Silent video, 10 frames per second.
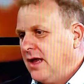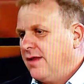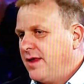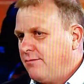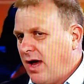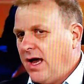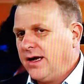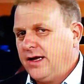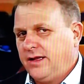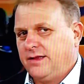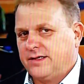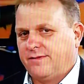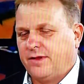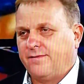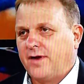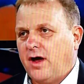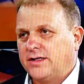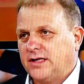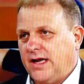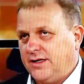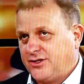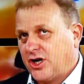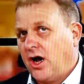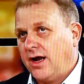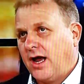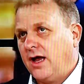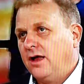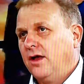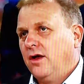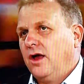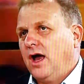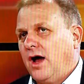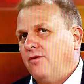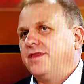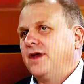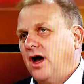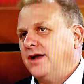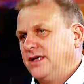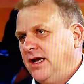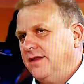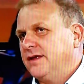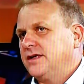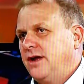They're marketing the flight in China with the idea that